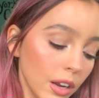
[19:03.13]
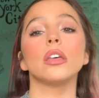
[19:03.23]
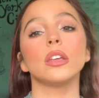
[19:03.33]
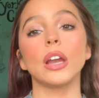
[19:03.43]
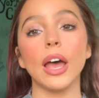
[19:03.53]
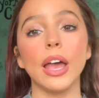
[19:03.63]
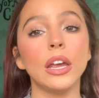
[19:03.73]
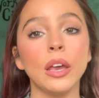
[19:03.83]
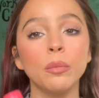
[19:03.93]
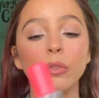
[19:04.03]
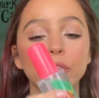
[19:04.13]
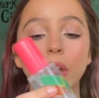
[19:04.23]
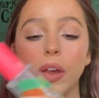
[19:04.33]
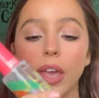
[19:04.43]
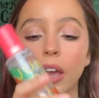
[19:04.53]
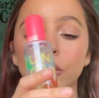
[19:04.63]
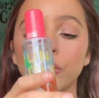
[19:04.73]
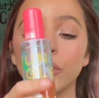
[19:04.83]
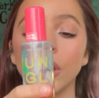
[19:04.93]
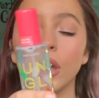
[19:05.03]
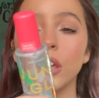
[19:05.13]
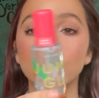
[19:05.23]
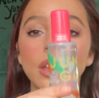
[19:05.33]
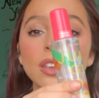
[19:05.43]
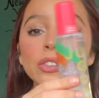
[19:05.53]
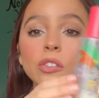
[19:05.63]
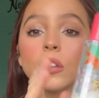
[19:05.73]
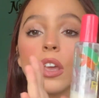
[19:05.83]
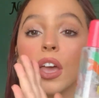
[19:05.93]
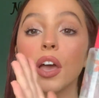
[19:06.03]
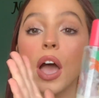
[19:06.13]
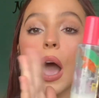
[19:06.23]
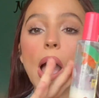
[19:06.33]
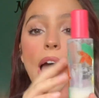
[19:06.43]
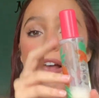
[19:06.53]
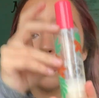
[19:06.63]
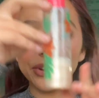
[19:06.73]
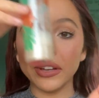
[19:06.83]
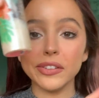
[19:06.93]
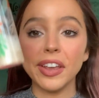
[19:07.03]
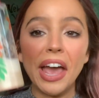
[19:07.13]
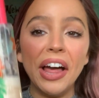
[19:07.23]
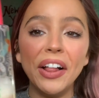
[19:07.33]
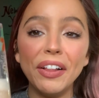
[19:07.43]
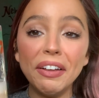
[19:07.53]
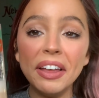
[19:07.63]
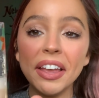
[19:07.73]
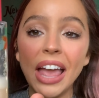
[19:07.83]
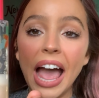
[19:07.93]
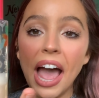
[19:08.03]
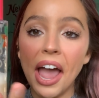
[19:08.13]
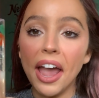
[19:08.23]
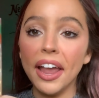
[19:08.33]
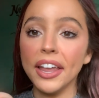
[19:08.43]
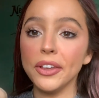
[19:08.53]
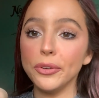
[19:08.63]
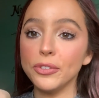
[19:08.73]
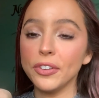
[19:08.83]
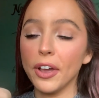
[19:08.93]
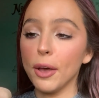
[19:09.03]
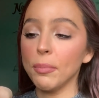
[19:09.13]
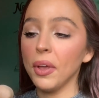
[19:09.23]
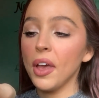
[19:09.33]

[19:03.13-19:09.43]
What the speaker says: And then I am very extra. This, as you can tell, I used up.